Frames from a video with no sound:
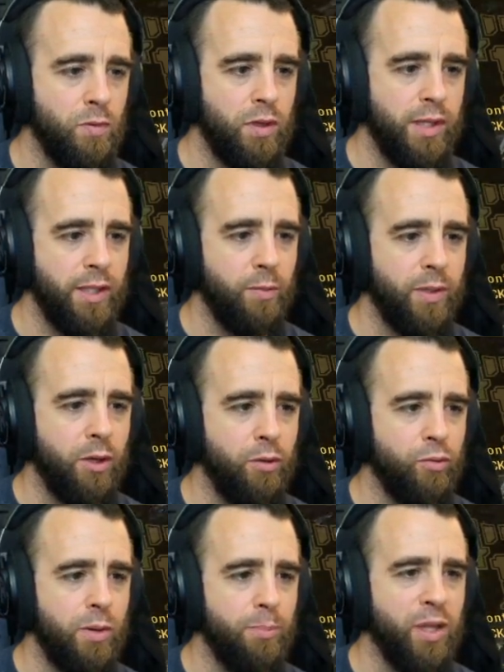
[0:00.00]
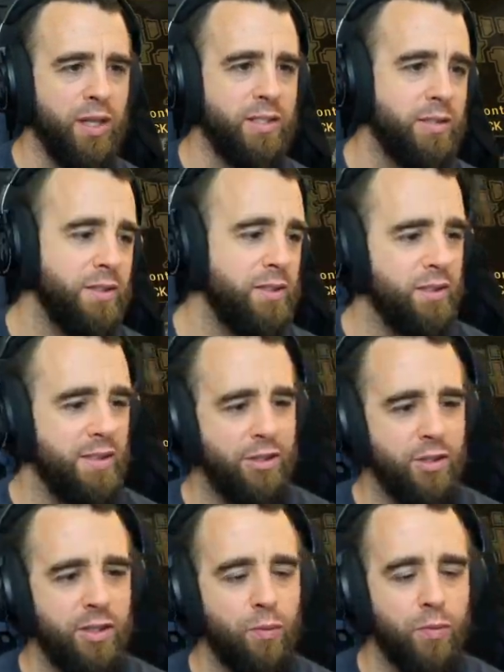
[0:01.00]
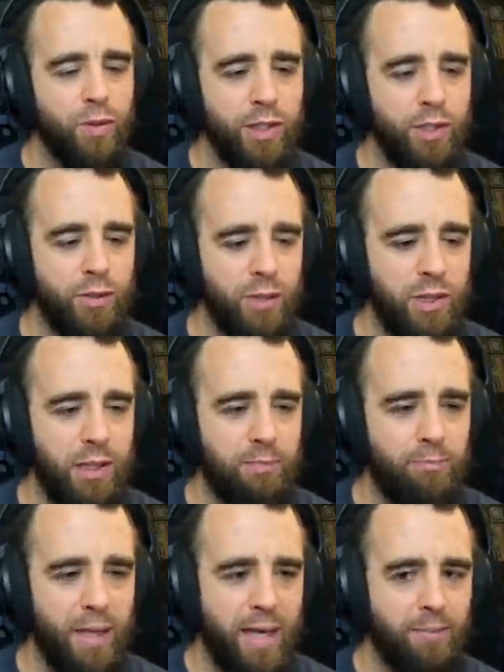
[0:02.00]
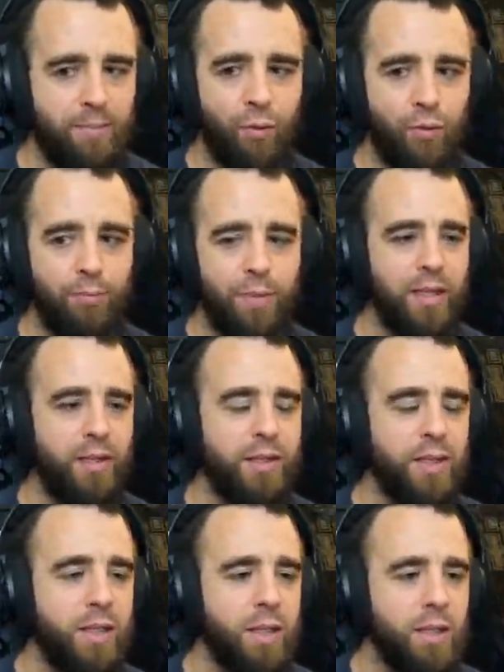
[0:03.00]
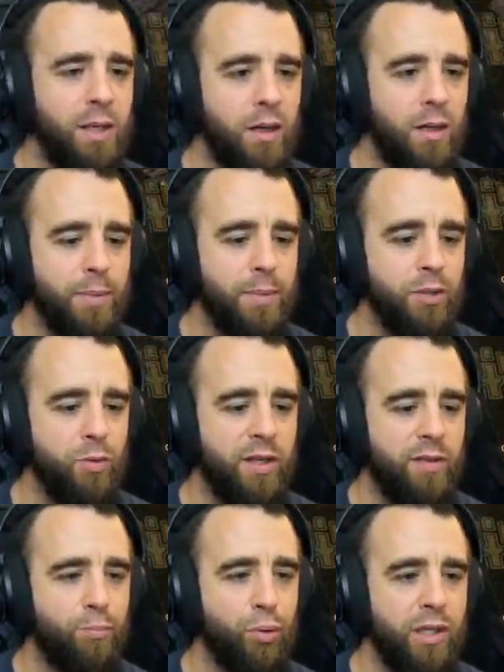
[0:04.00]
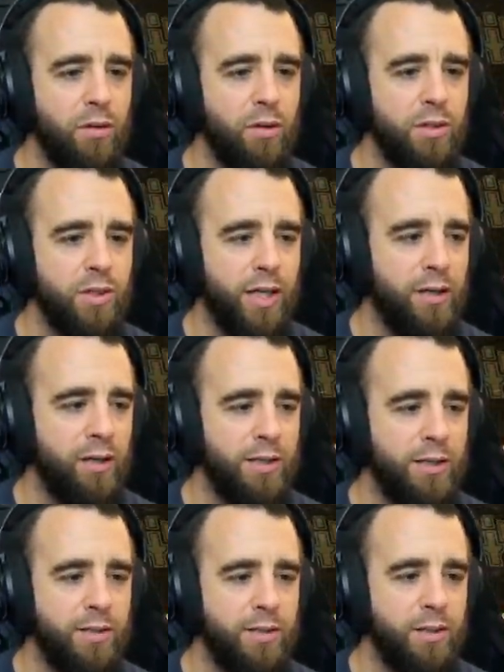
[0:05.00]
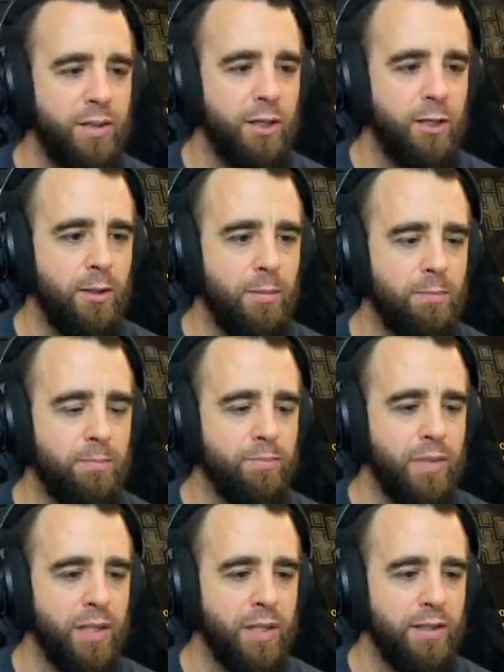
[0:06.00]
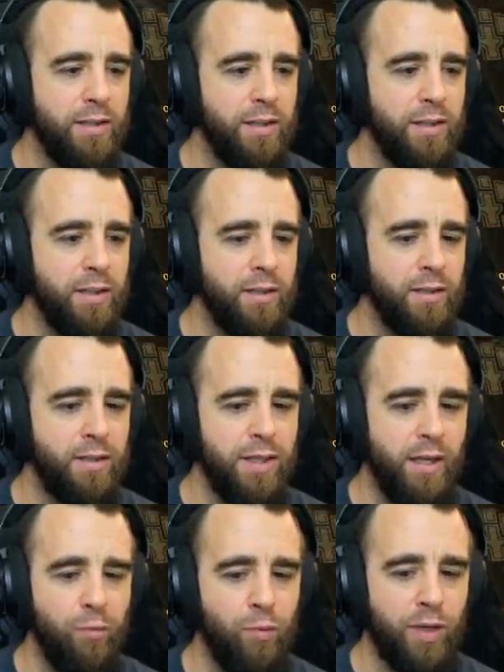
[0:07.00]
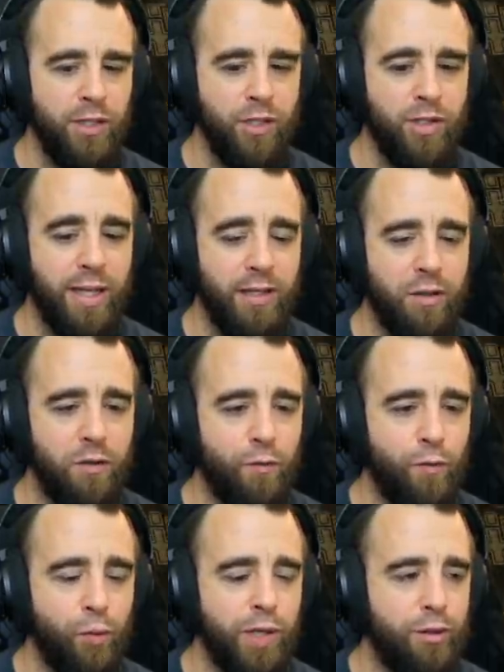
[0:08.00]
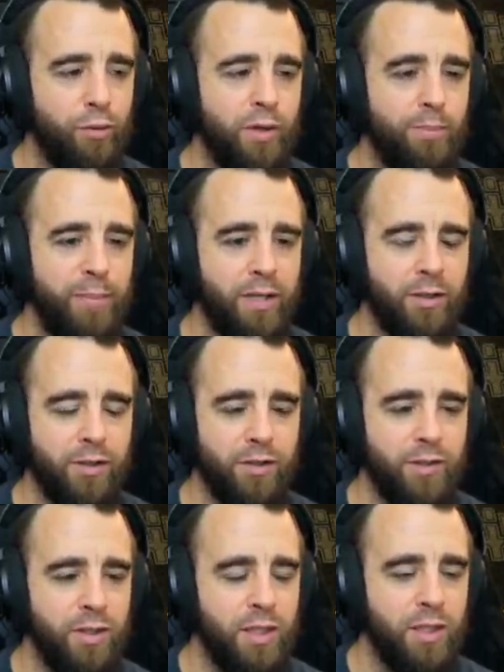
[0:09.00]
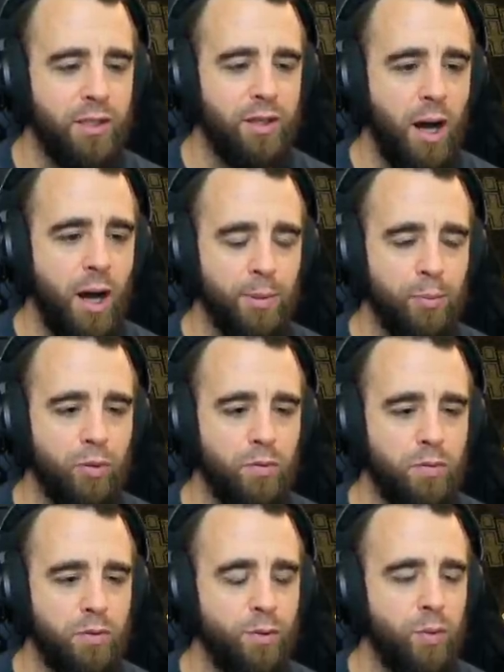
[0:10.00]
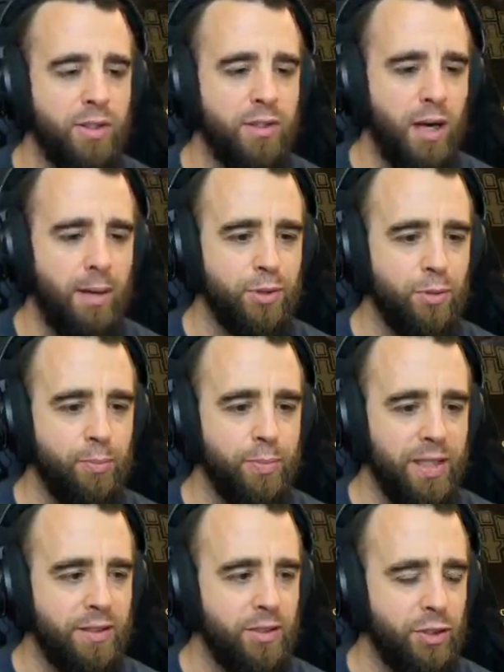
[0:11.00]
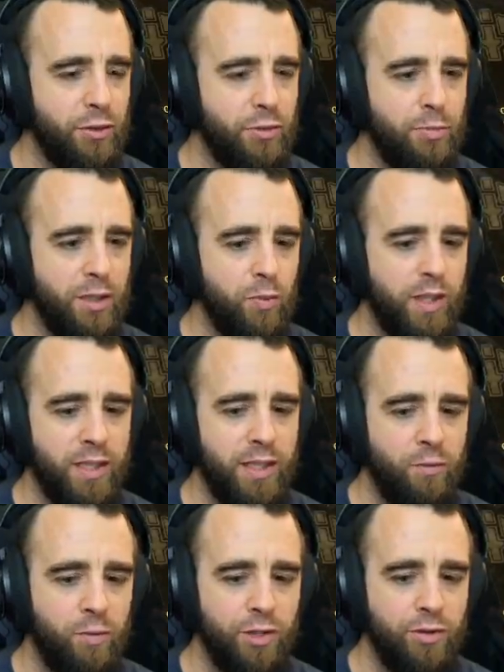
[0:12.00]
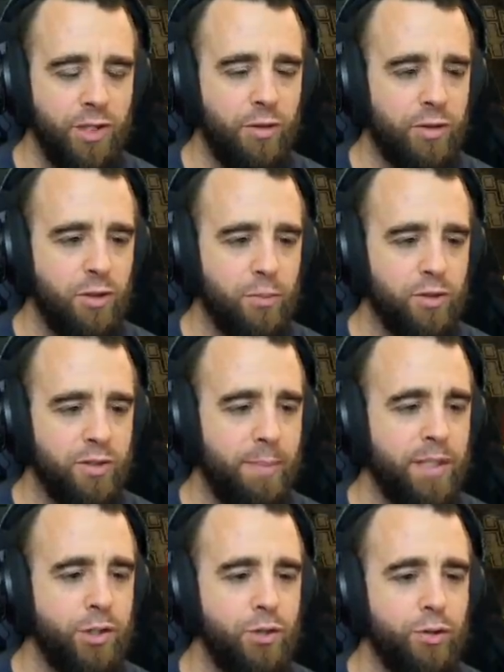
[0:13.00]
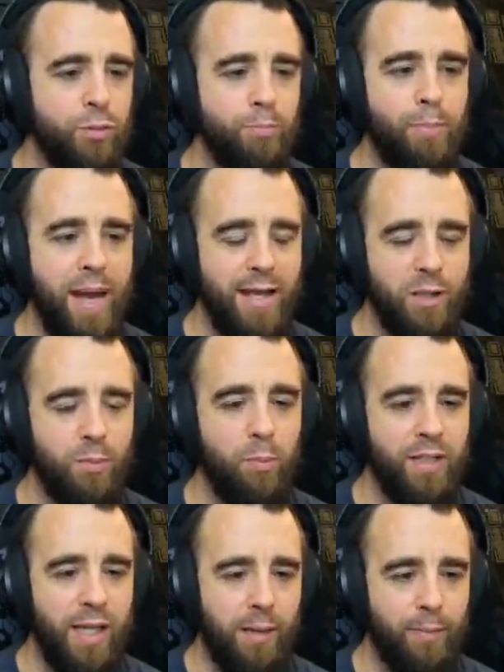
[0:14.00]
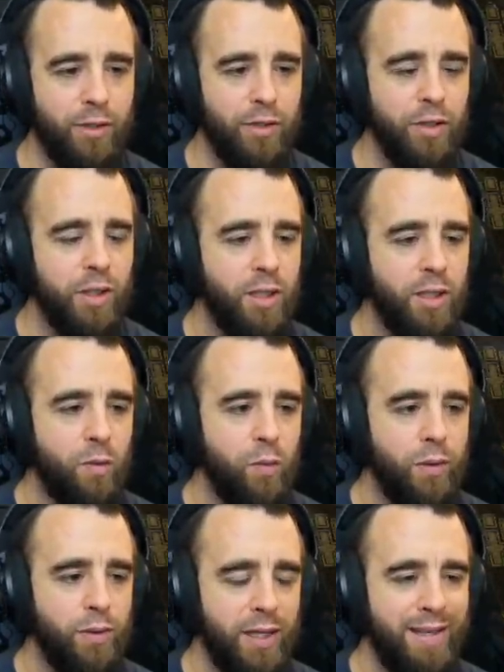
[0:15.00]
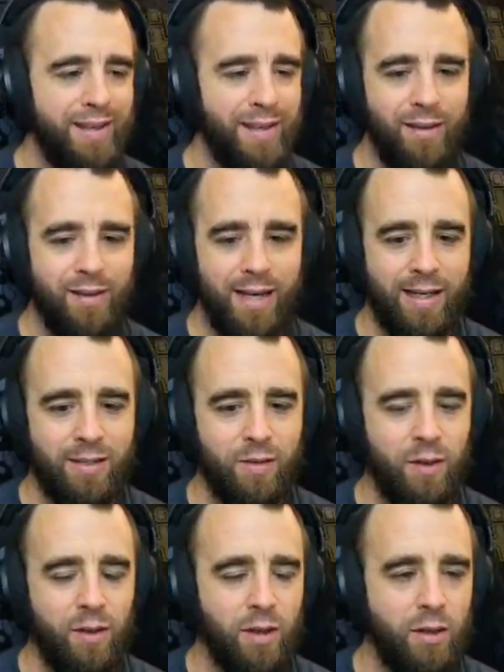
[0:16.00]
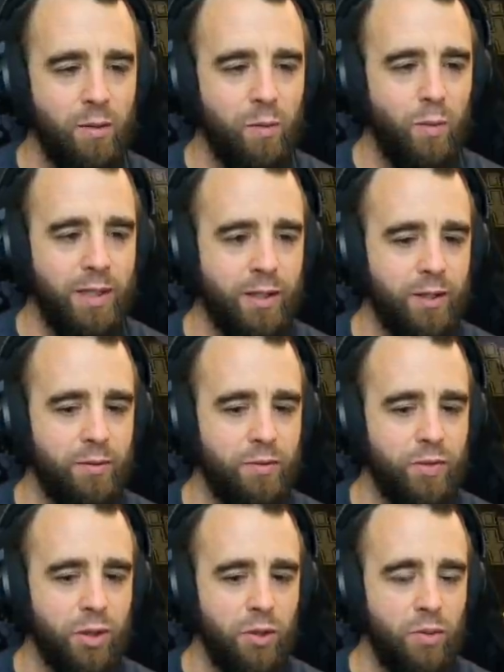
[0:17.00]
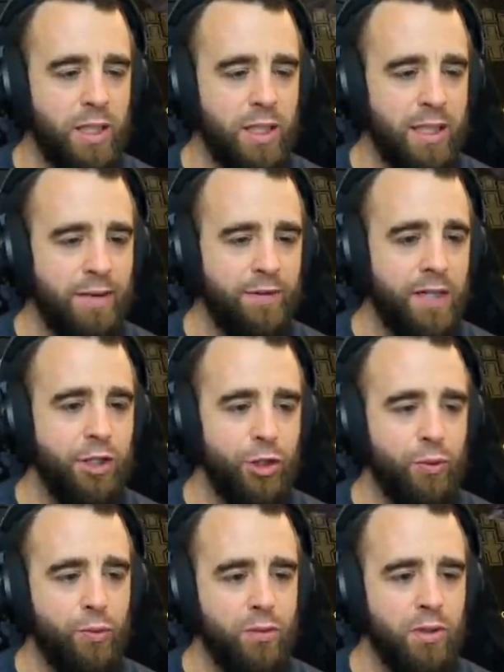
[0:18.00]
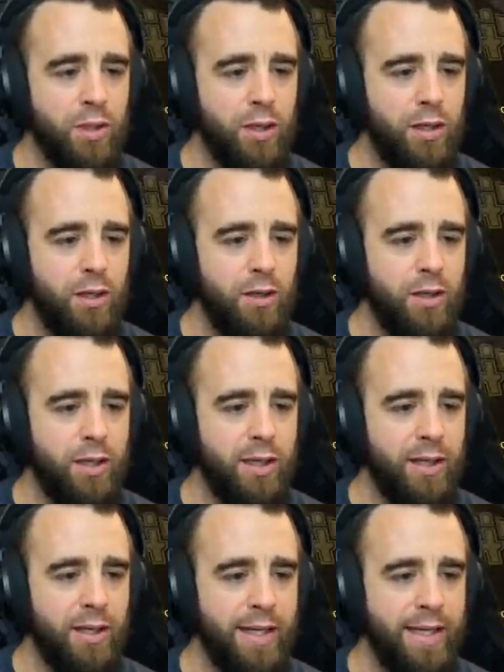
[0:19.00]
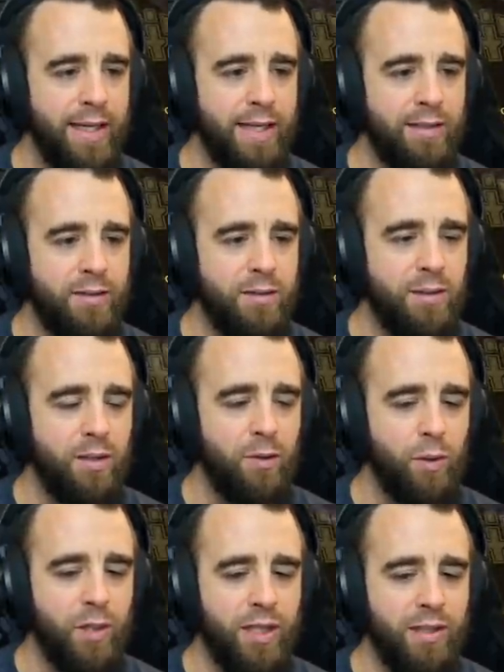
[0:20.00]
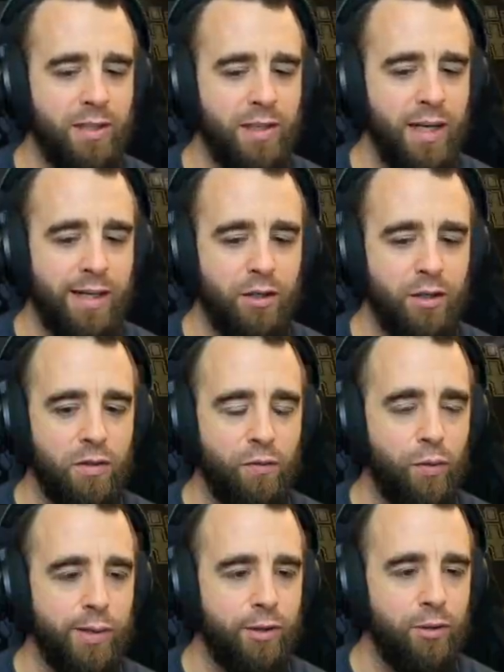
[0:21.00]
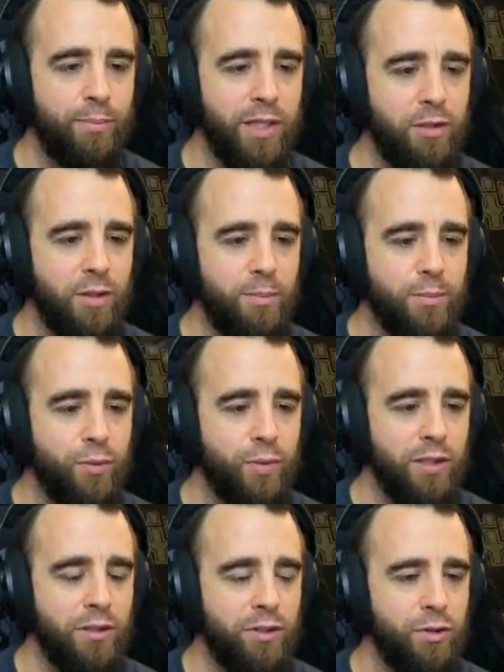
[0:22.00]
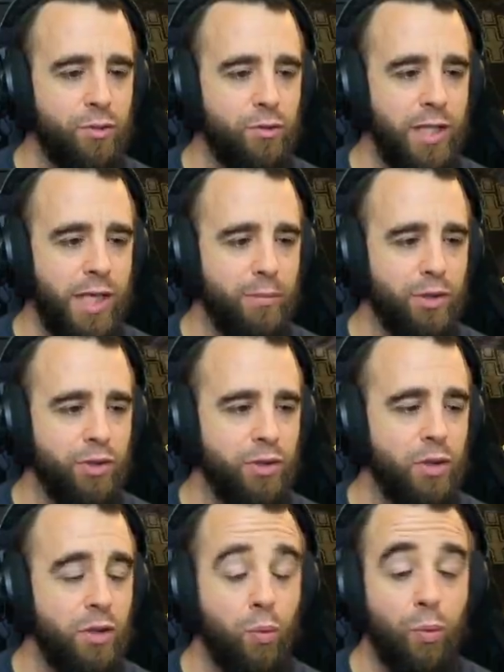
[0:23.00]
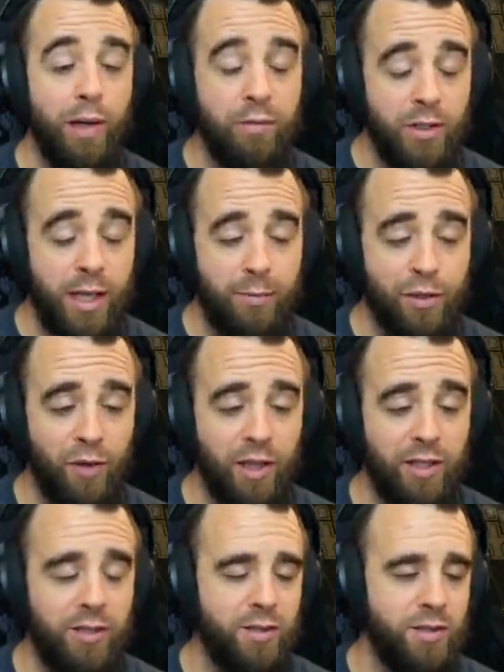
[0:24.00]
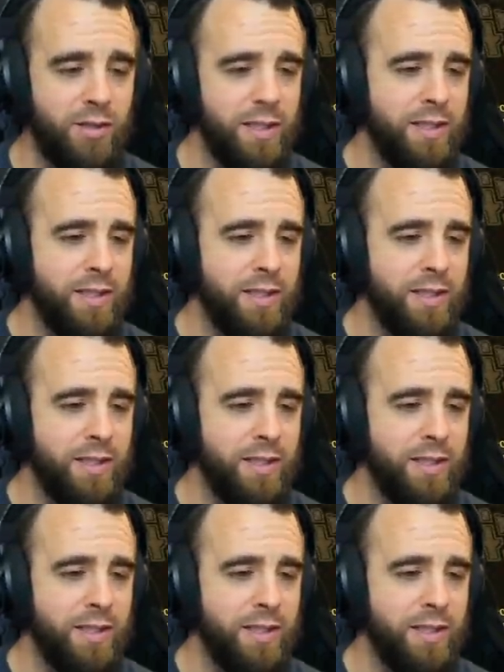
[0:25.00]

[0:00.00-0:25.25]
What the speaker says: right, here we go. Grim Plexus. This is actually a really good map for me because we have pretty long sight lines and again, range 943 meters. Optimal. So what does optimal mean too, by the way, when you see those numbers? That means you're doing maximum damage within that window. So if I shoot and I hit within 943 meters, I'm doing 2 damage, or whatever damage value, because